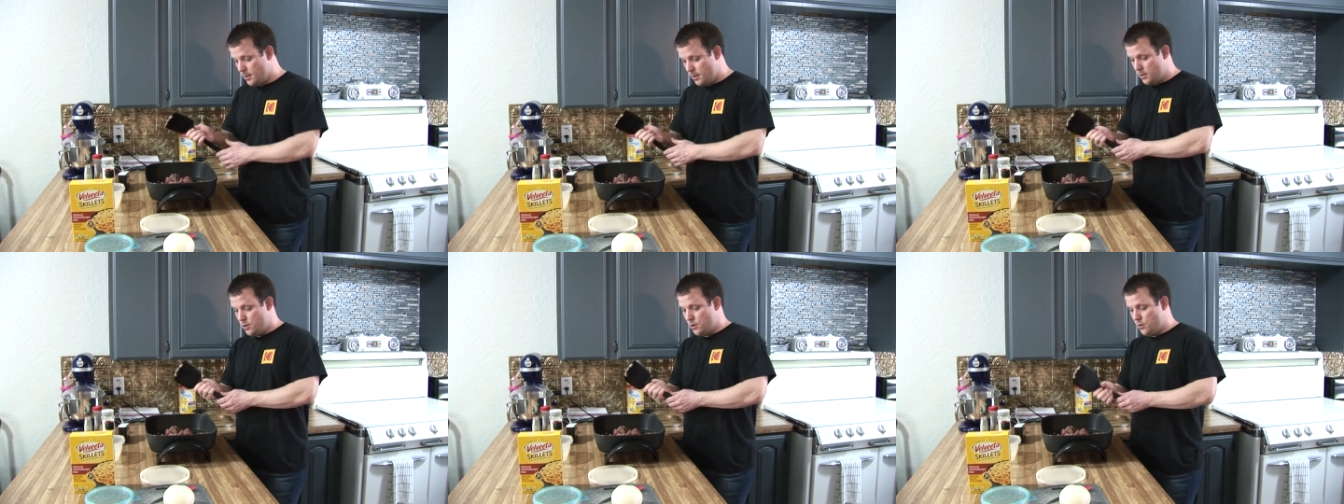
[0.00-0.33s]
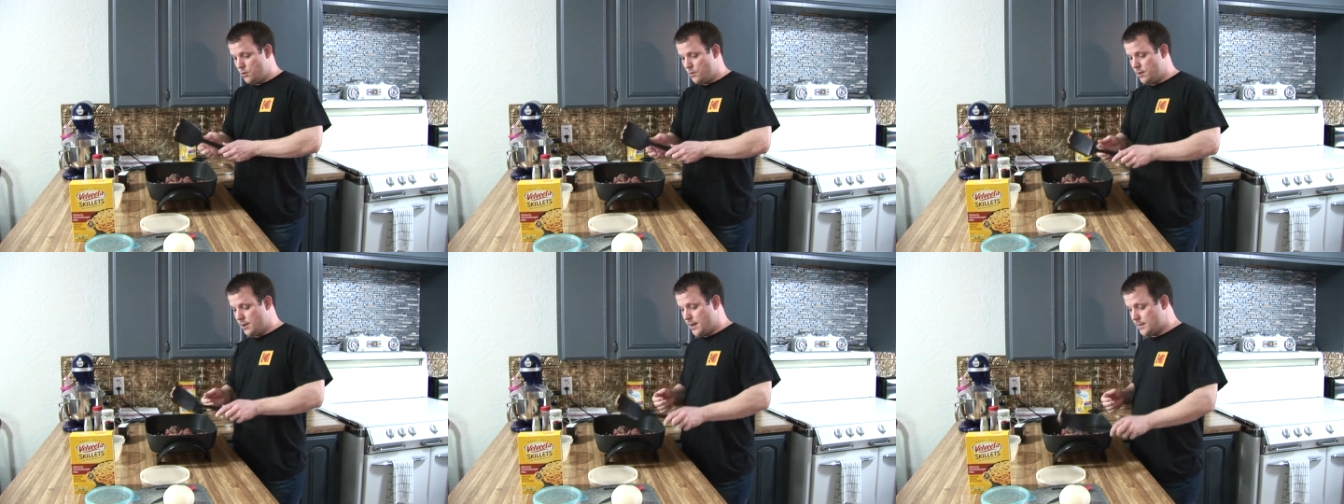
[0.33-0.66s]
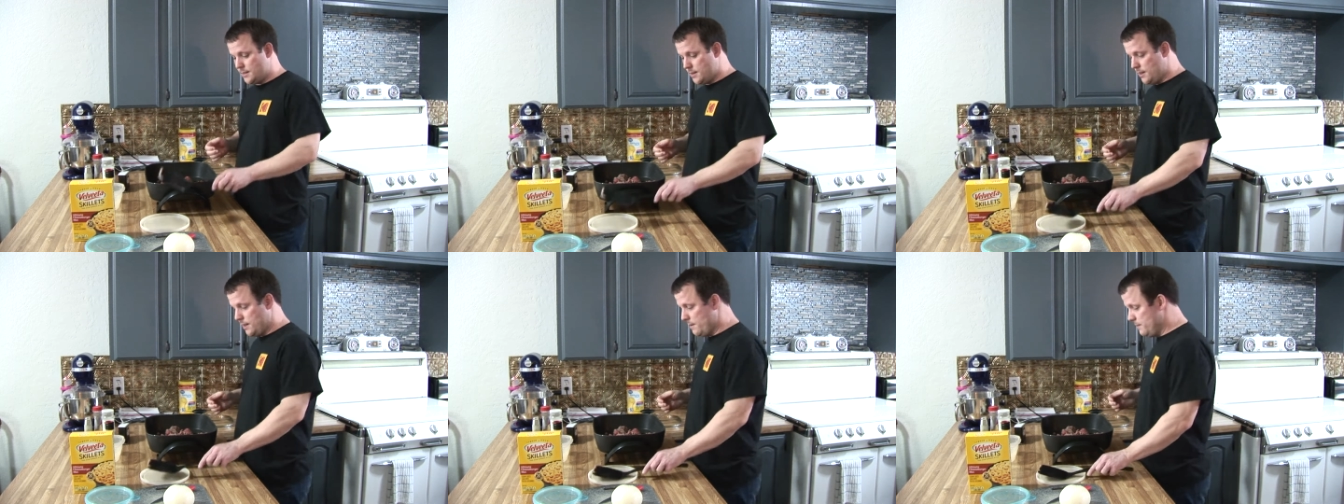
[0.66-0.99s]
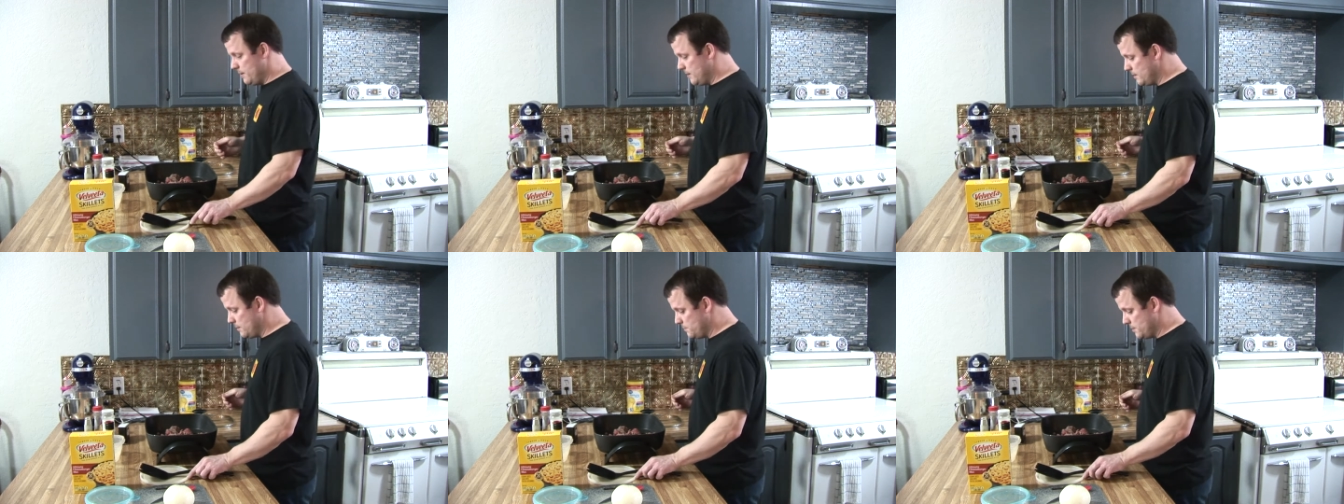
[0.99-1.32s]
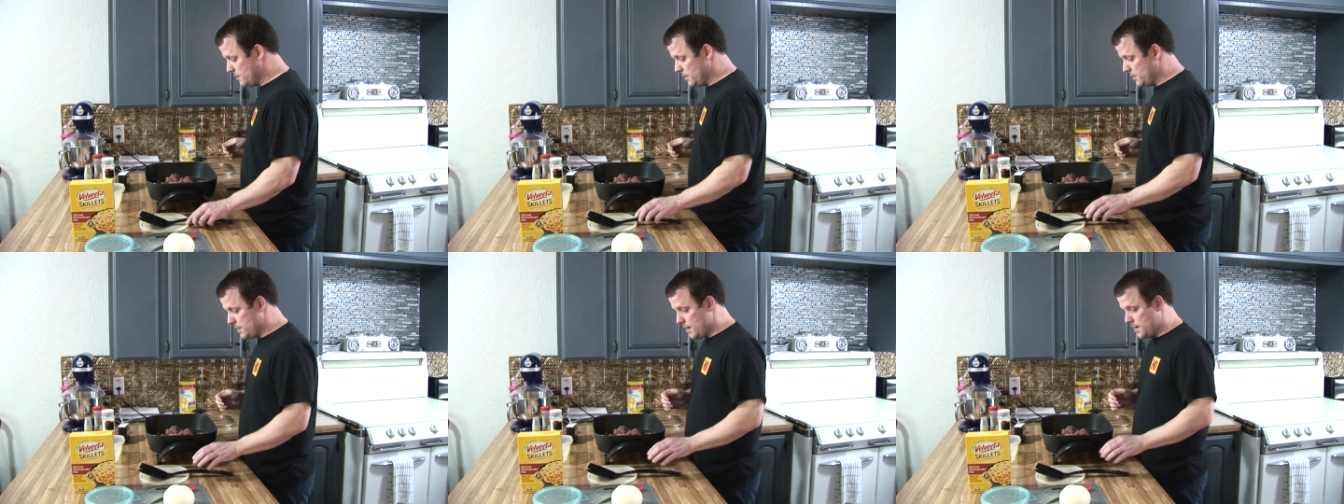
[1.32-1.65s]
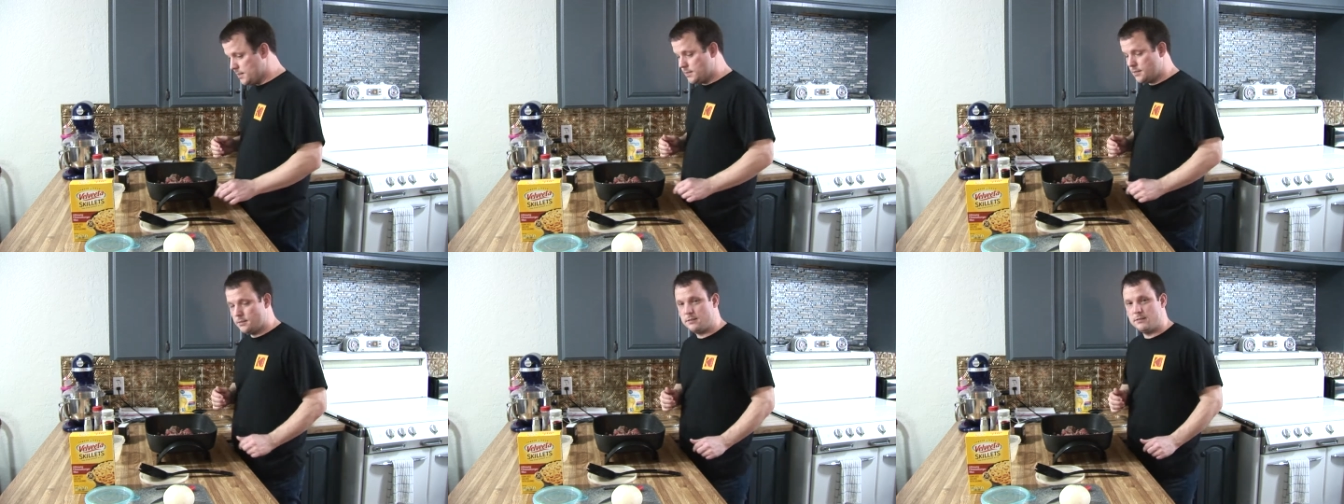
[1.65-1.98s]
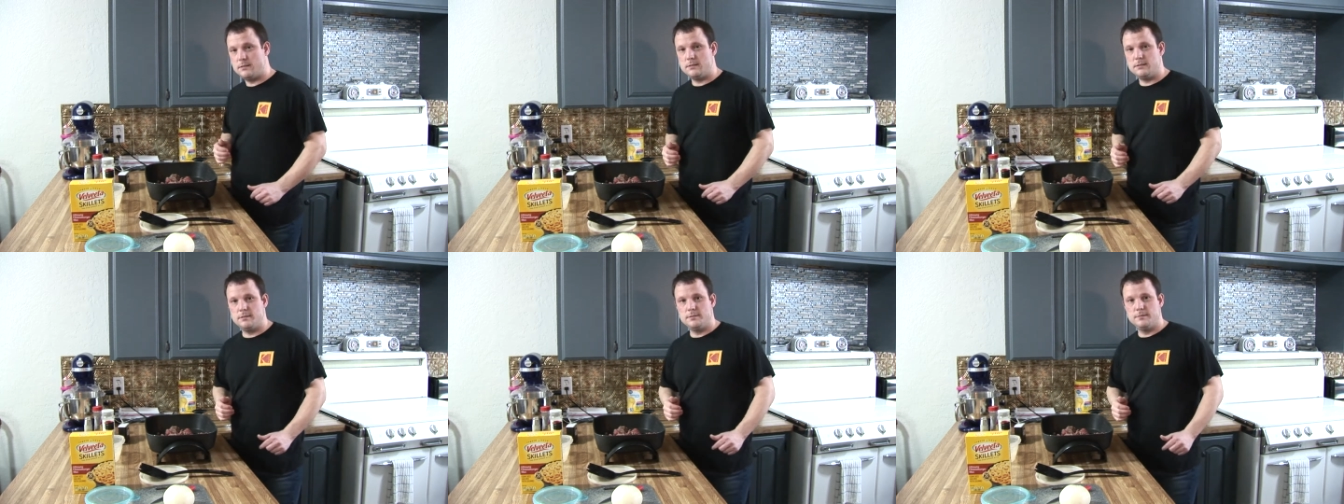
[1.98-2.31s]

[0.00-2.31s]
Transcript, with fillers: you know, you guys can give me some suggestions,